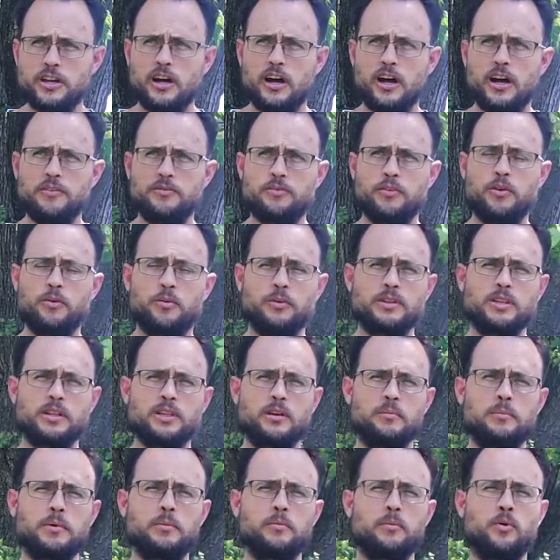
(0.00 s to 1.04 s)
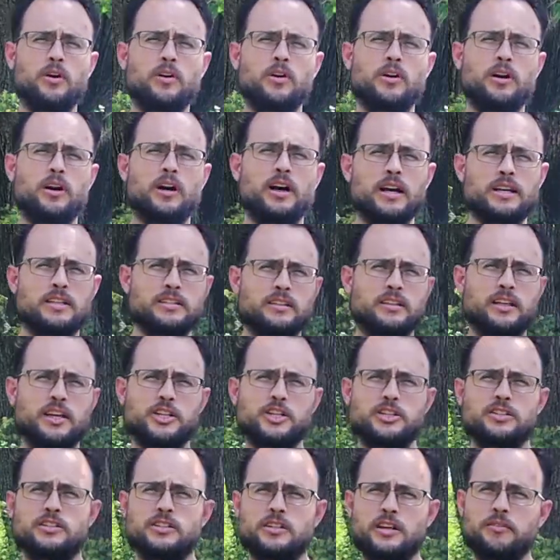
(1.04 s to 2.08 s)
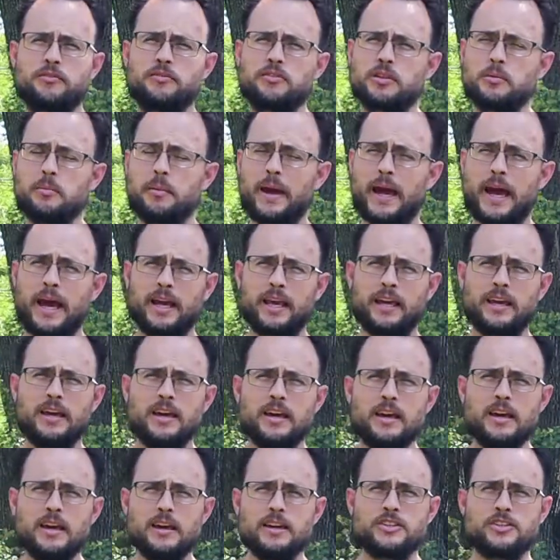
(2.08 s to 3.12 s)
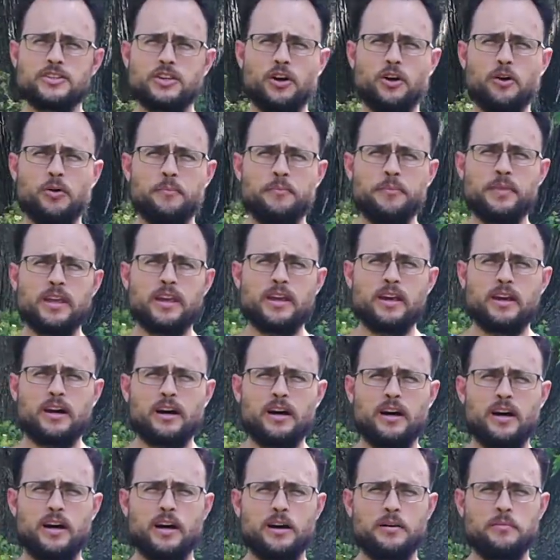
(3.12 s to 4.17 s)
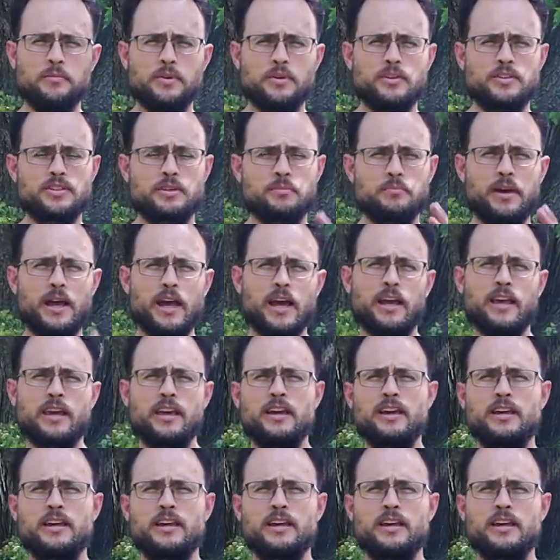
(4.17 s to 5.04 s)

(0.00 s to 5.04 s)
it off with a little bit more isolation stuff for the back. So um, sit back,